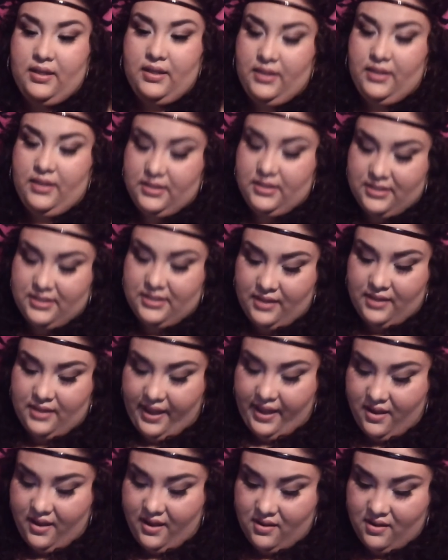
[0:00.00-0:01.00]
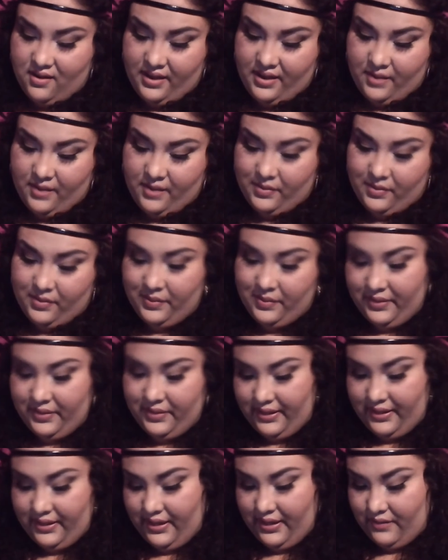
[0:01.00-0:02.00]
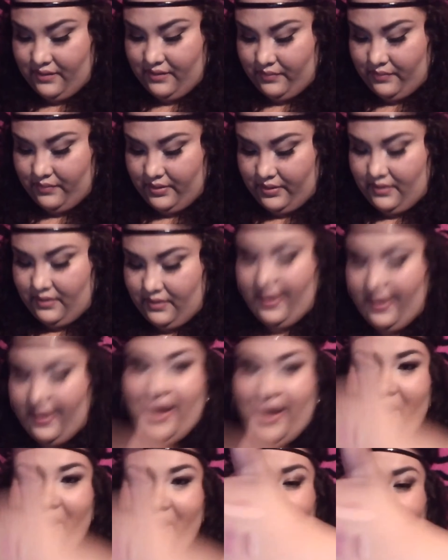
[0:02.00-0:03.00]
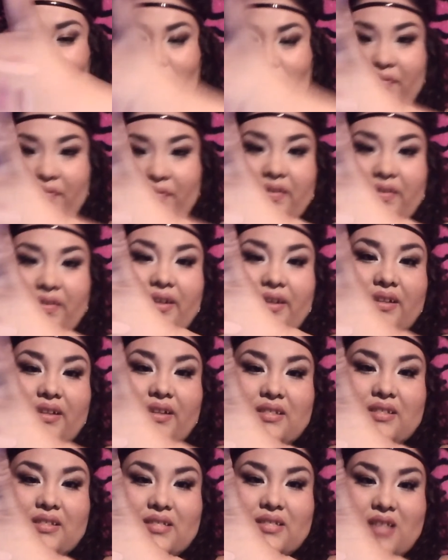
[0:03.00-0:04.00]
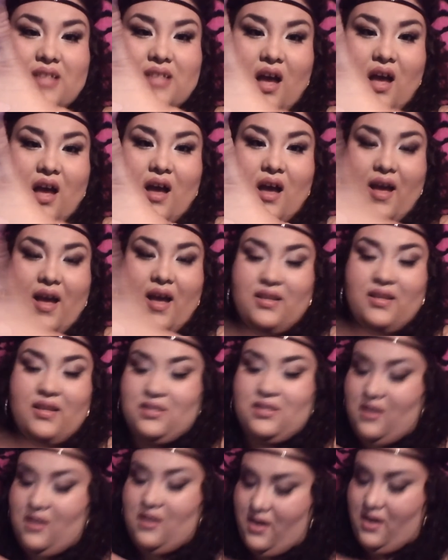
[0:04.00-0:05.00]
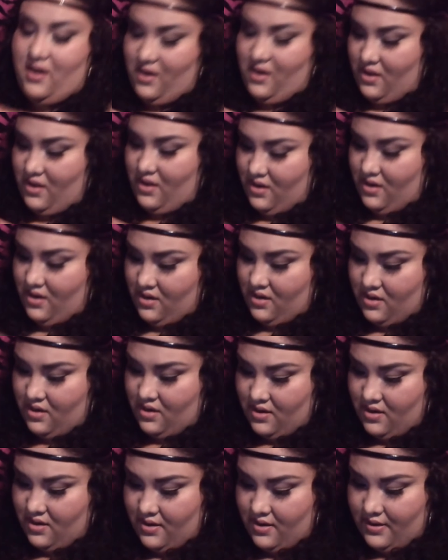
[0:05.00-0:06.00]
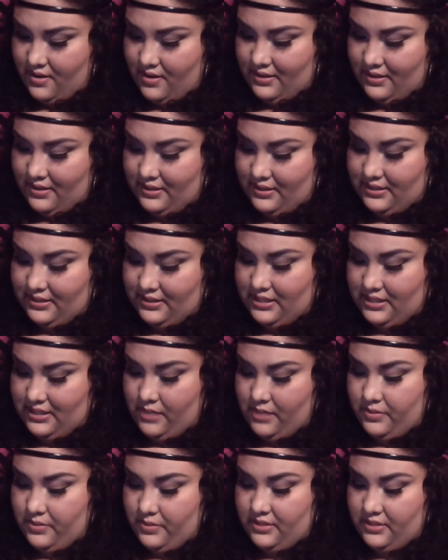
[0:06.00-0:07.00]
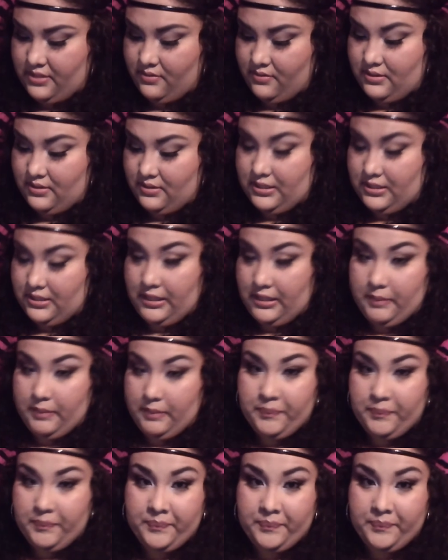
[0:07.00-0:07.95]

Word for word: looks light on camera, but like in real life, hopefully it's not as dark. Cause deep sounds deep.